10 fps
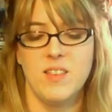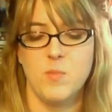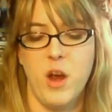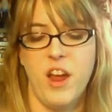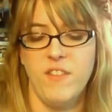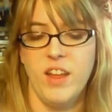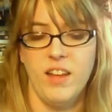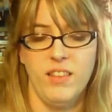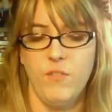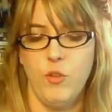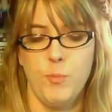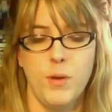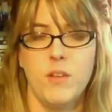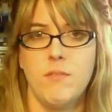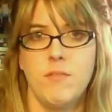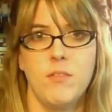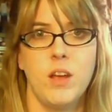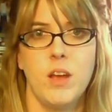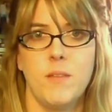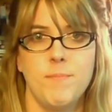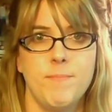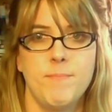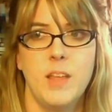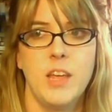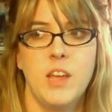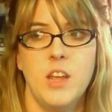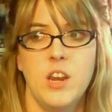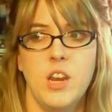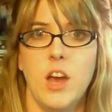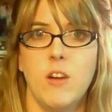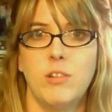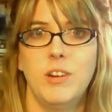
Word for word: that's private. I love you, but no.